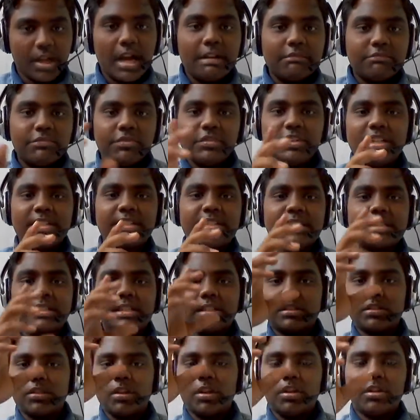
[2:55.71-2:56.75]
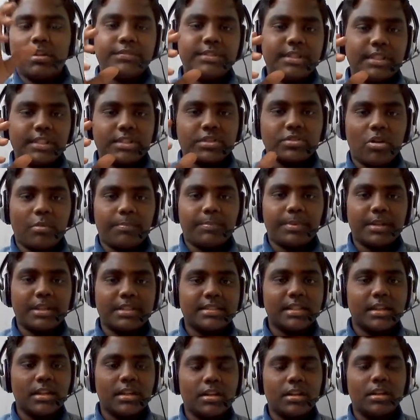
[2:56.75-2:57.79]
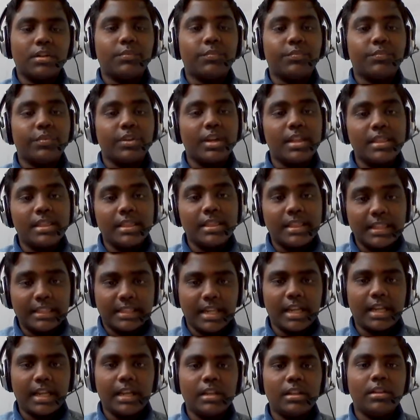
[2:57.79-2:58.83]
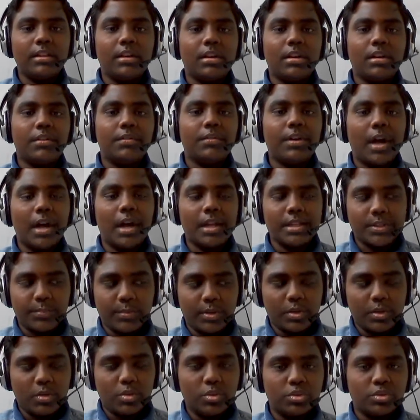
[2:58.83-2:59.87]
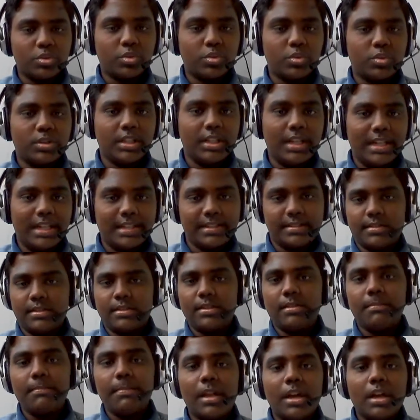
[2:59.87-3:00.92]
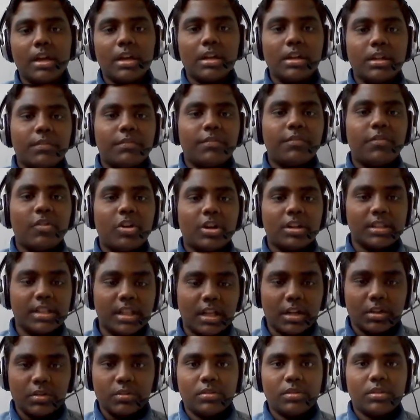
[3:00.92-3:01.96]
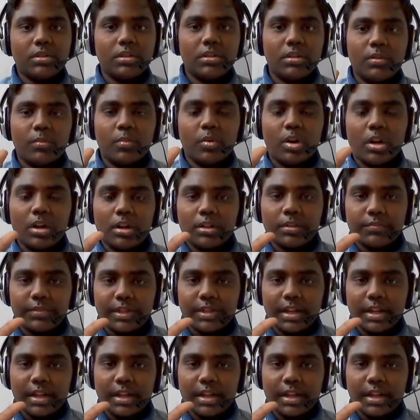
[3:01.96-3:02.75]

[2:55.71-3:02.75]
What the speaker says: We will discuss all of these topics in detail as we go through the lesson. For now, we